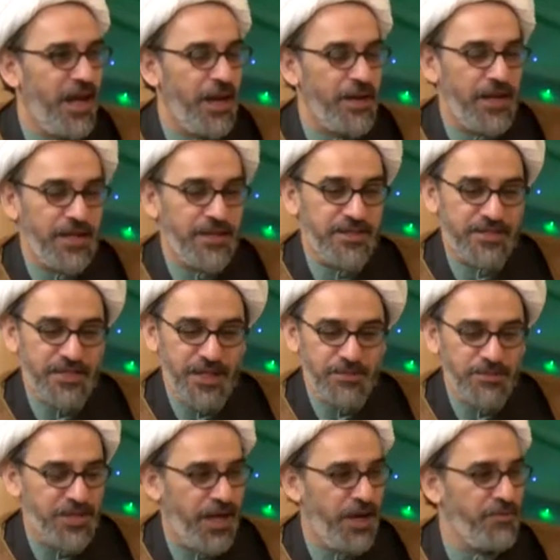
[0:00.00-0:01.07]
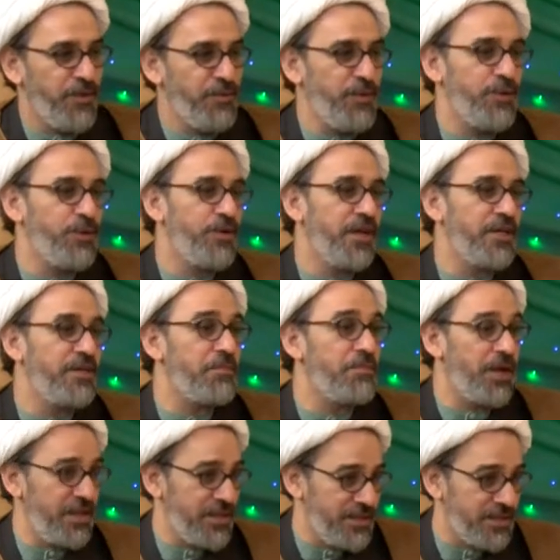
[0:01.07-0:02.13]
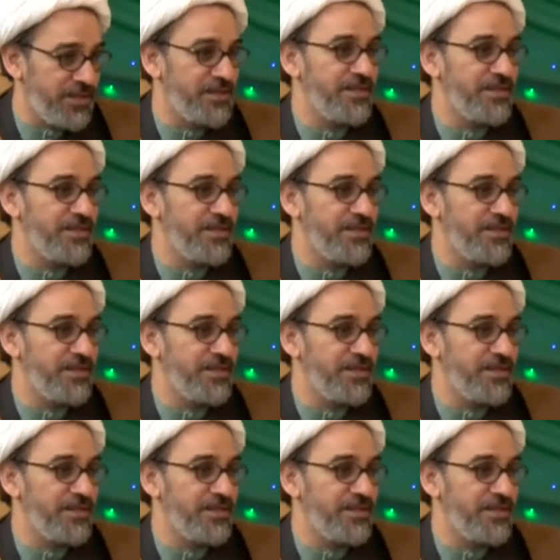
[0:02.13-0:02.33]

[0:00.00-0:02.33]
And at the same time, when we look at the month,